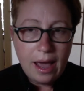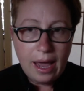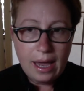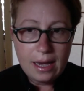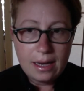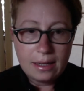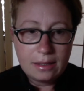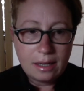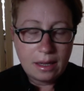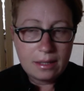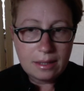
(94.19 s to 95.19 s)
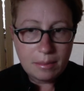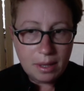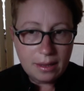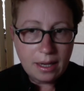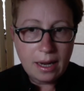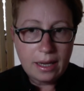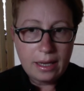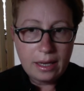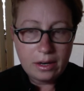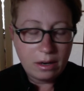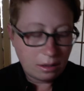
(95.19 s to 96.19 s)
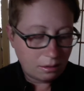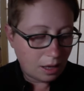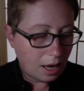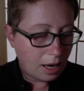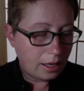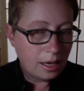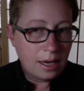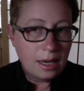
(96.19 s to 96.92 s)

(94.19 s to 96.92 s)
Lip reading: And something that I hear a lot